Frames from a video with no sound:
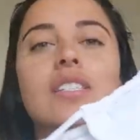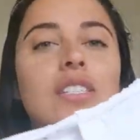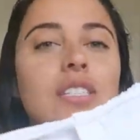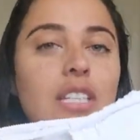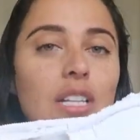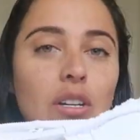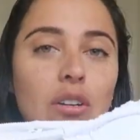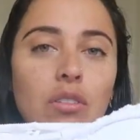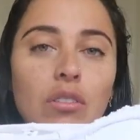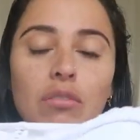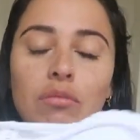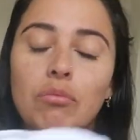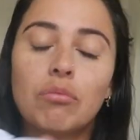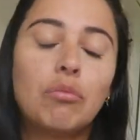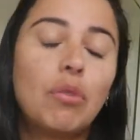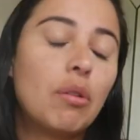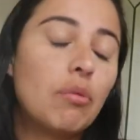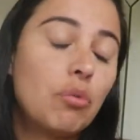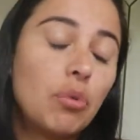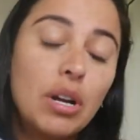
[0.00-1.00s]
Still
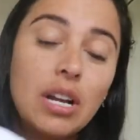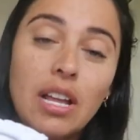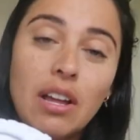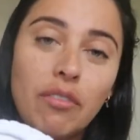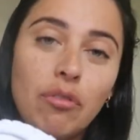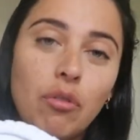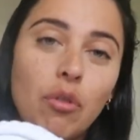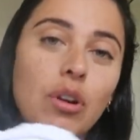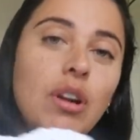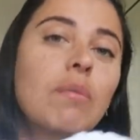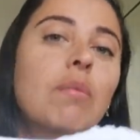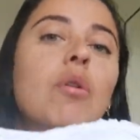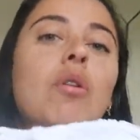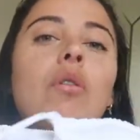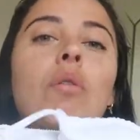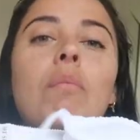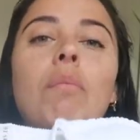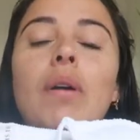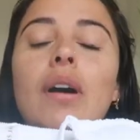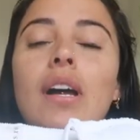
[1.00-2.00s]
really
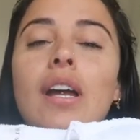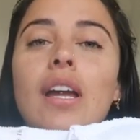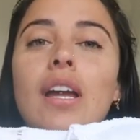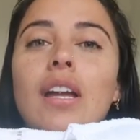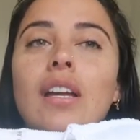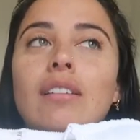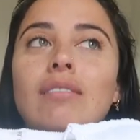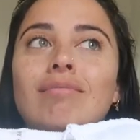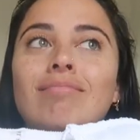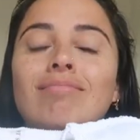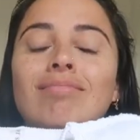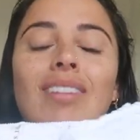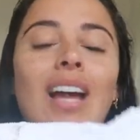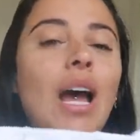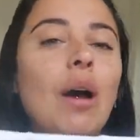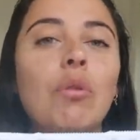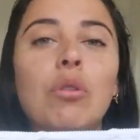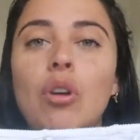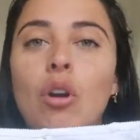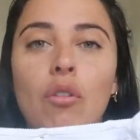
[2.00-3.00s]
affordable, but
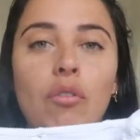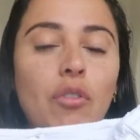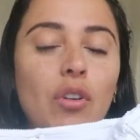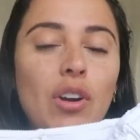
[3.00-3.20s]
I would go